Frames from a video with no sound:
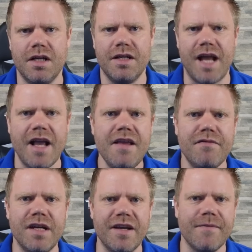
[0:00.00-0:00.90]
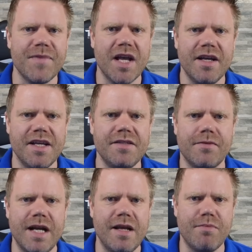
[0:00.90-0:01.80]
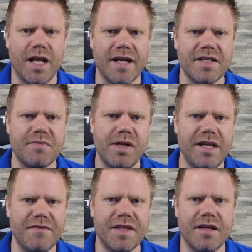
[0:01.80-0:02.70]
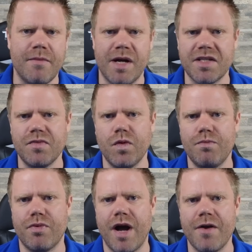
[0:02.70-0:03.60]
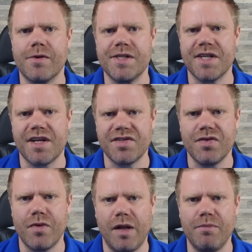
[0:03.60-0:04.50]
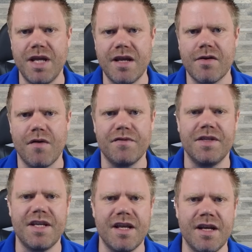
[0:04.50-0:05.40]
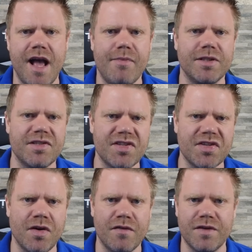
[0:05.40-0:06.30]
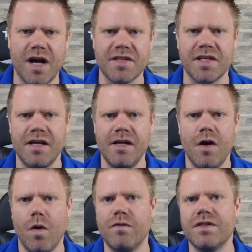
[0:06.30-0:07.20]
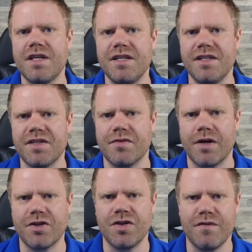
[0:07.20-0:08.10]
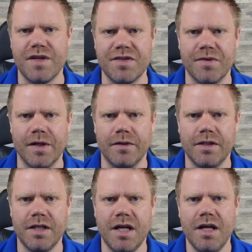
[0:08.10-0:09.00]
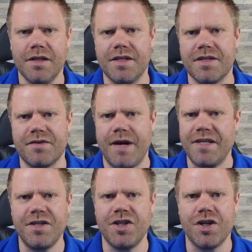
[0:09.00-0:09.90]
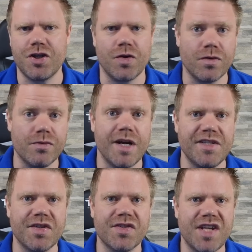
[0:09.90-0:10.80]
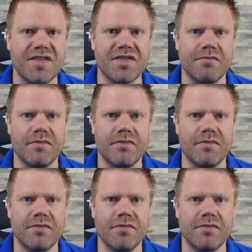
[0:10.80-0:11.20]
Naively, Israeli planners believed that Hamas would prioritize the well-being of the inhabitants of Gaza over the destruction of Israel. The strategy showed great success.